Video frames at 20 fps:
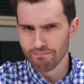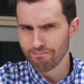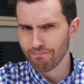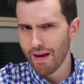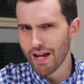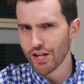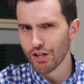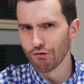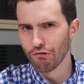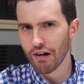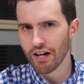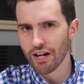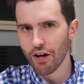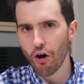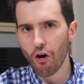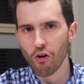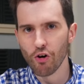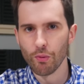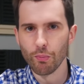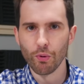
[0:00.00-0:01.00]
make you run at
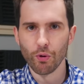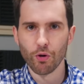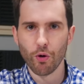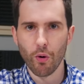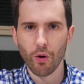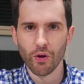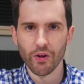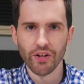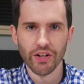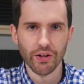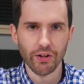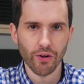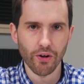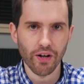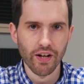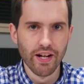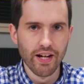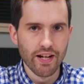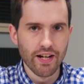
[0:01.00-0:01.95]
horrible quality or